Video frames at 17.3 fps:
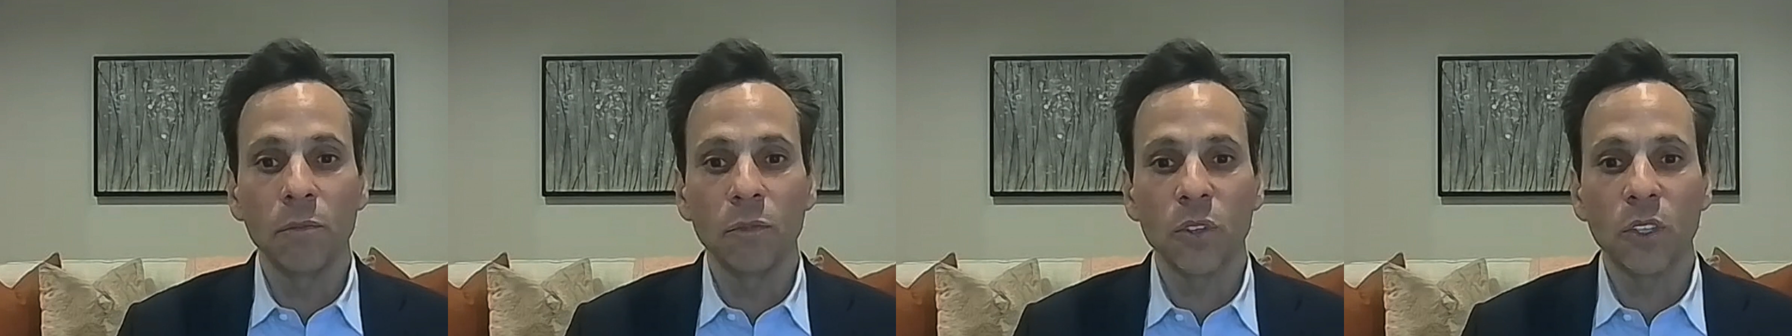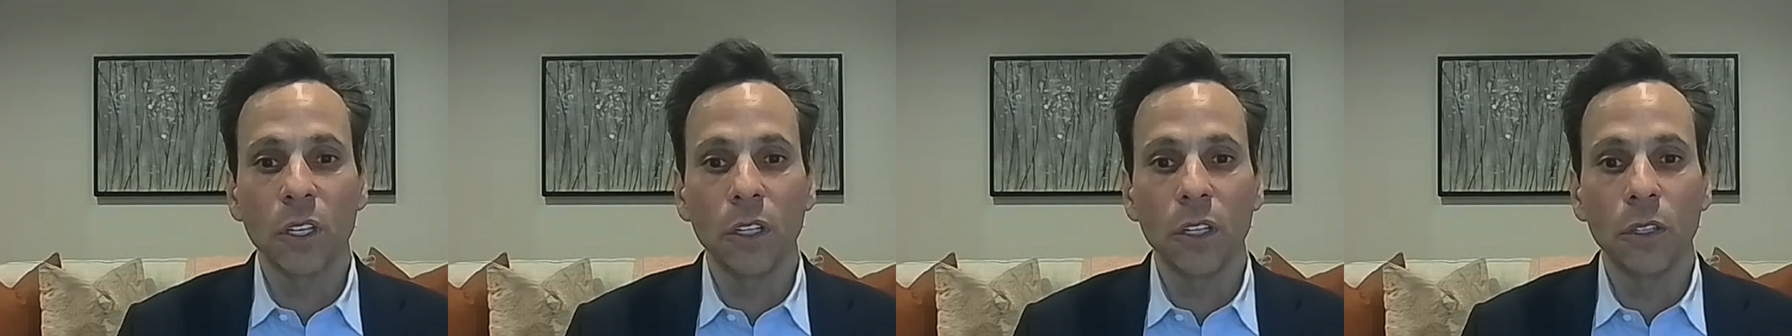
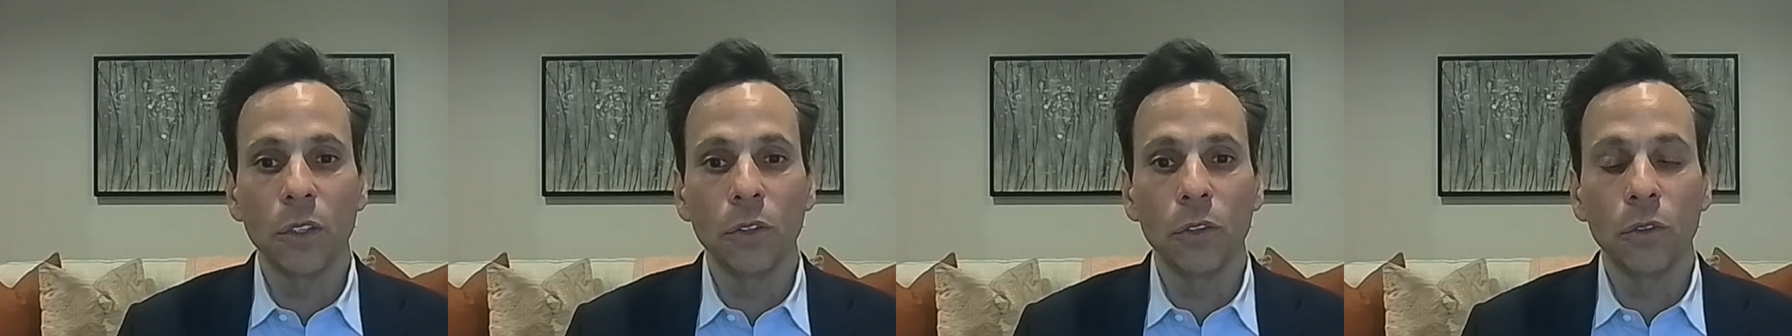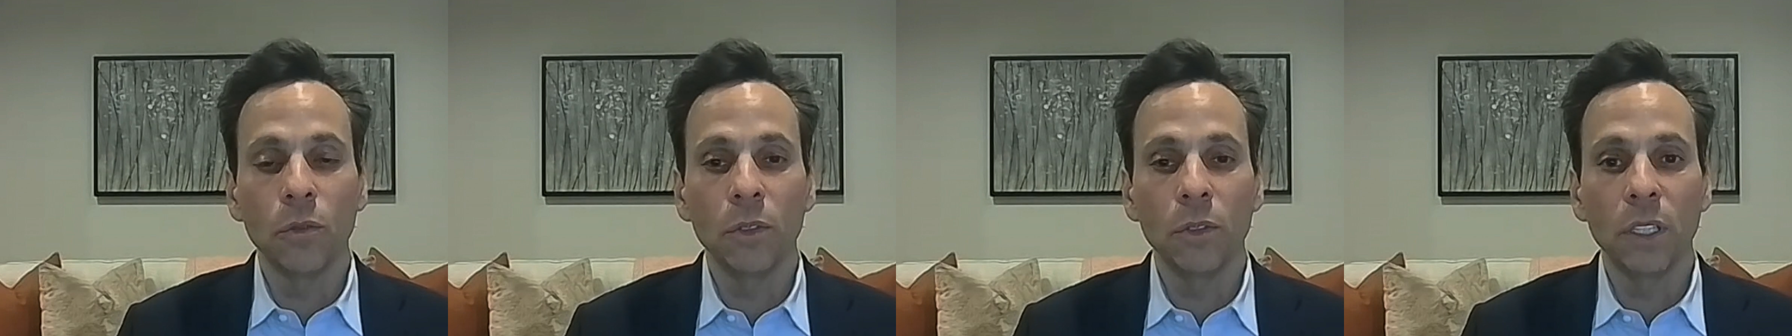
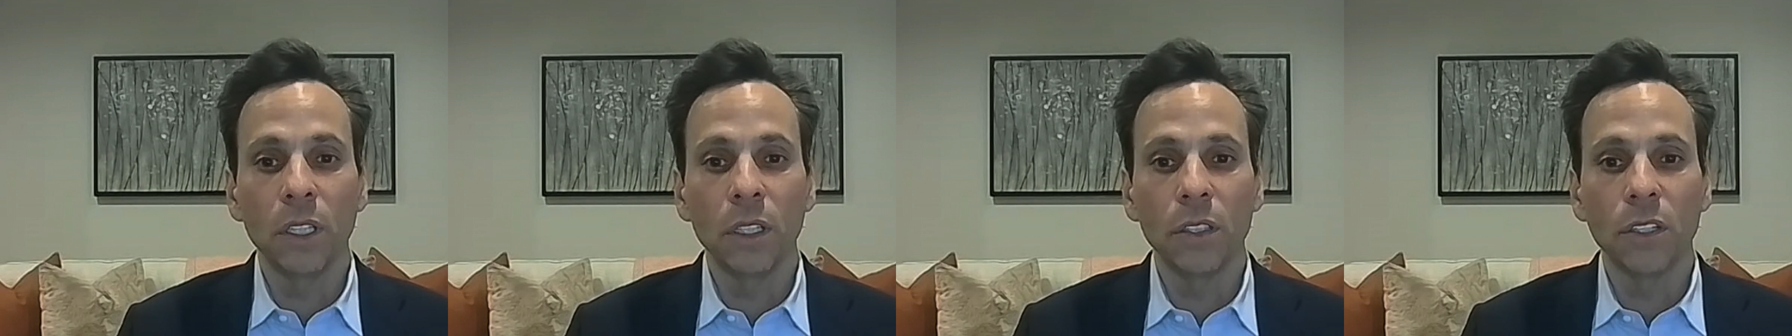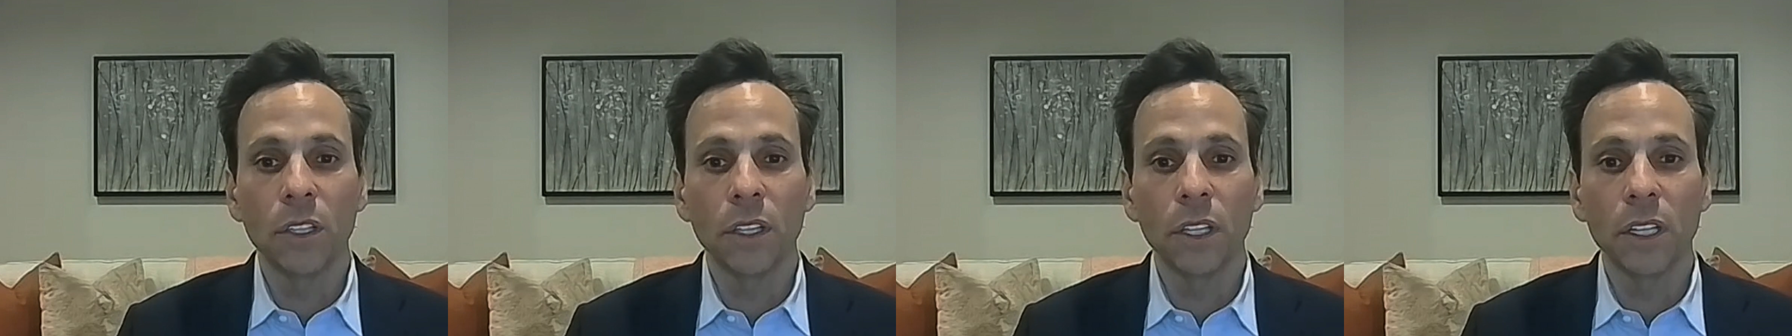So
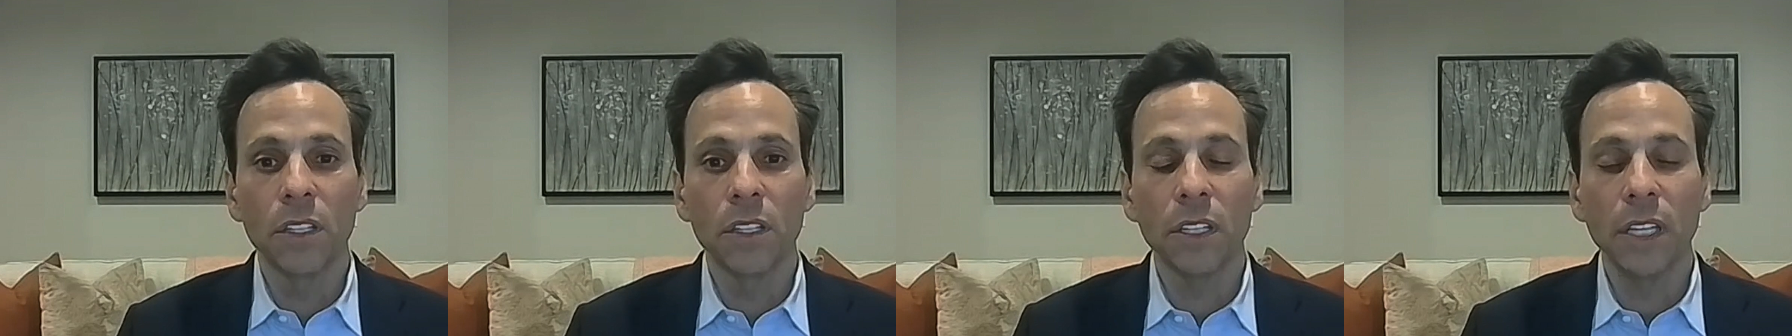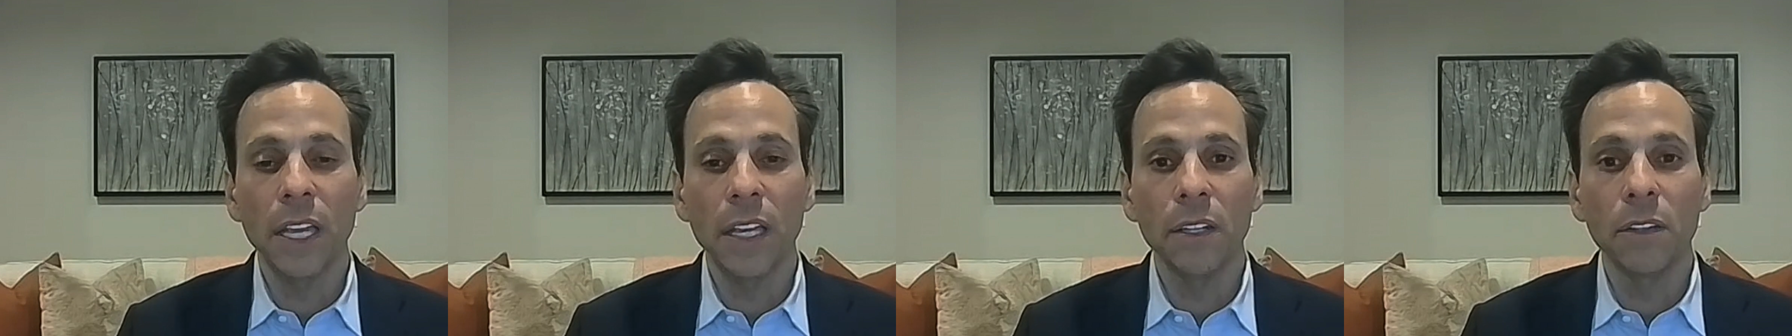to the
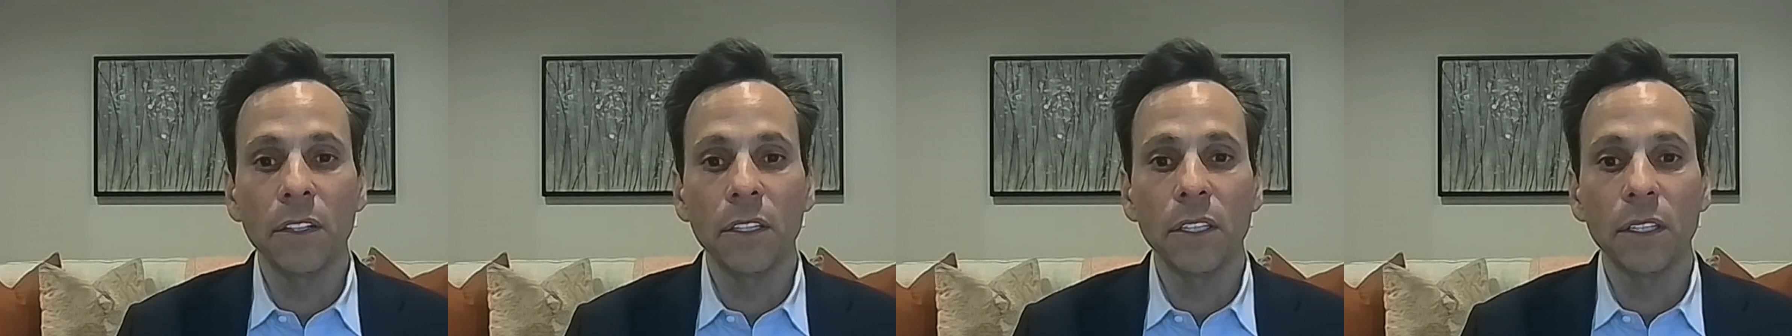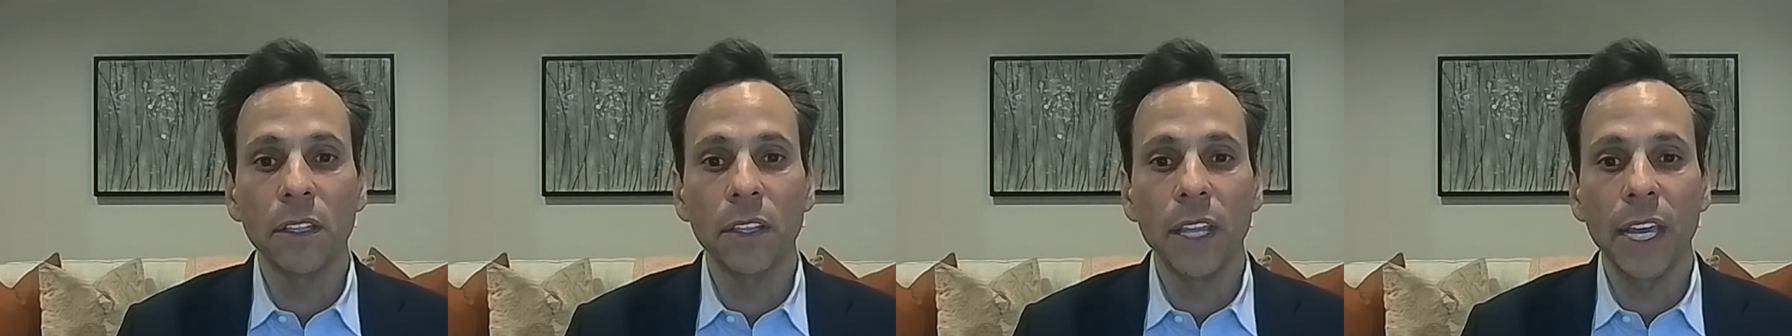extent
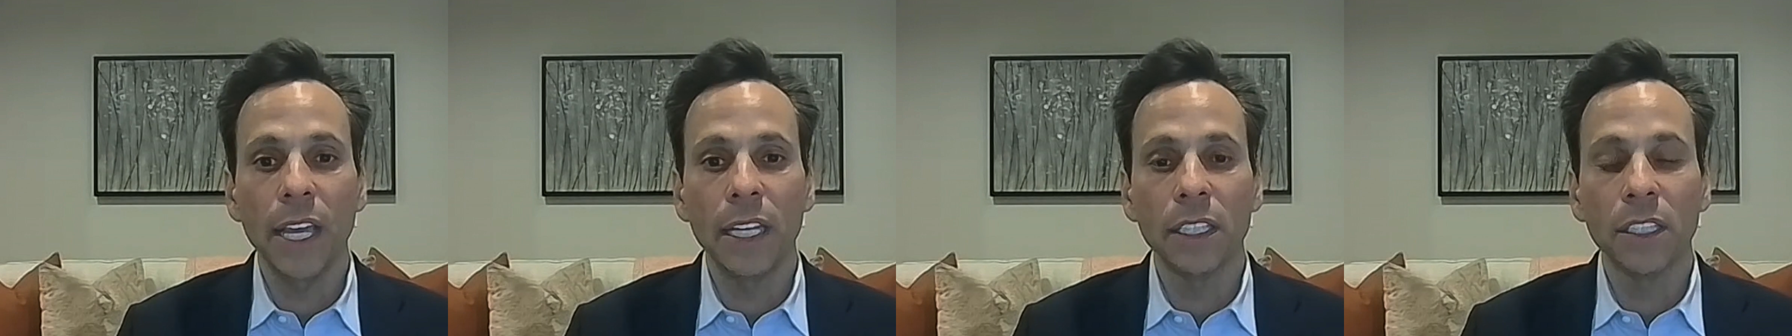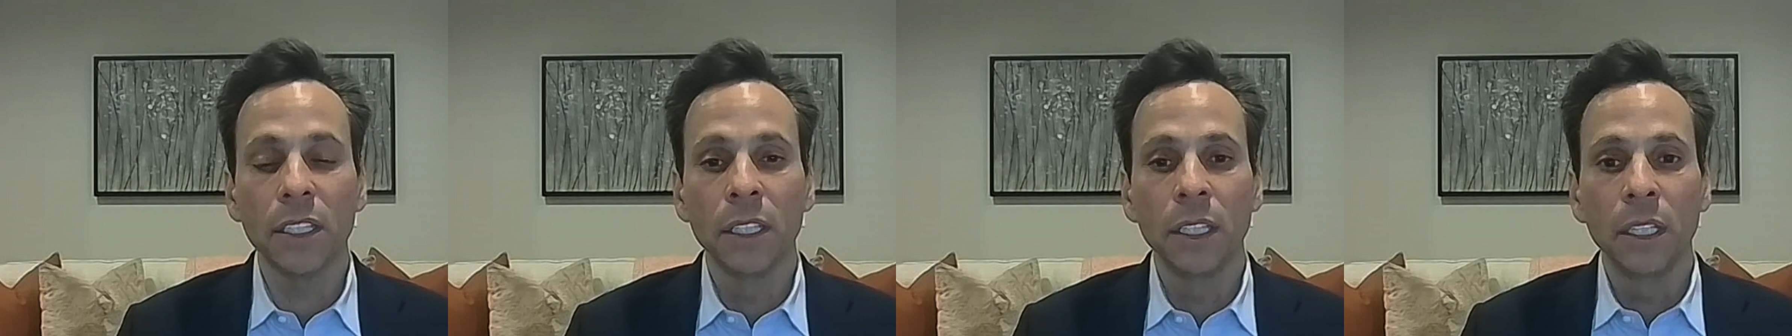that